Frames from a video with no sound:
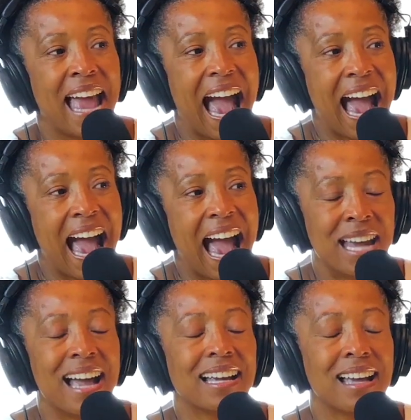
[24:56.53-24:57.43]
I'm
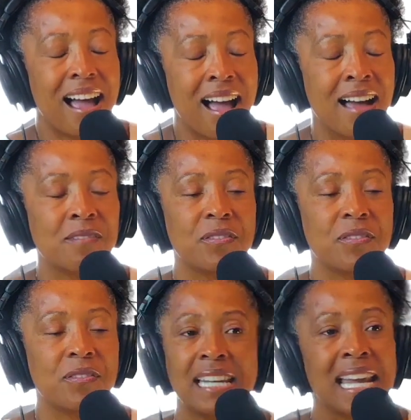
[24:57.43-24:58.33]
not
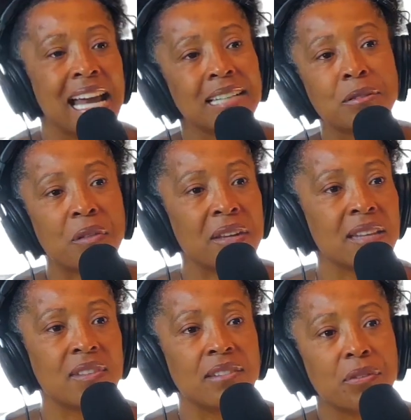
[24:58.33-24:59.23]
confident, and I don't think
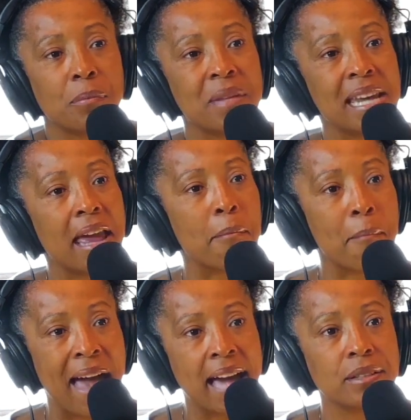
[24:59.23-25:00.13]
that for me it
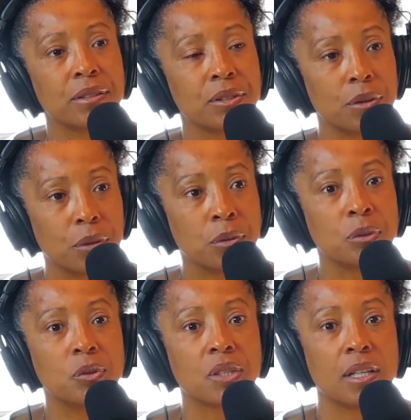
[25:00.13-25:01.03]
matters
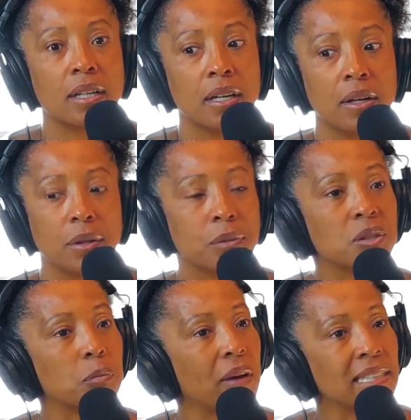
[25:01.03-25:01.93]
who's
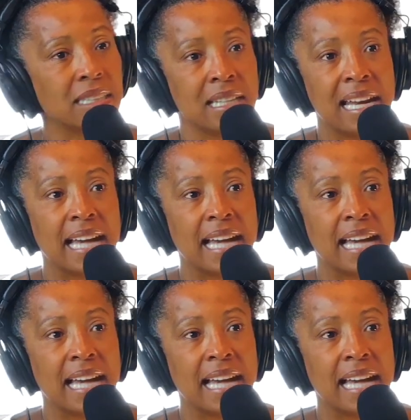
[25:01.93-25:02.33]
president.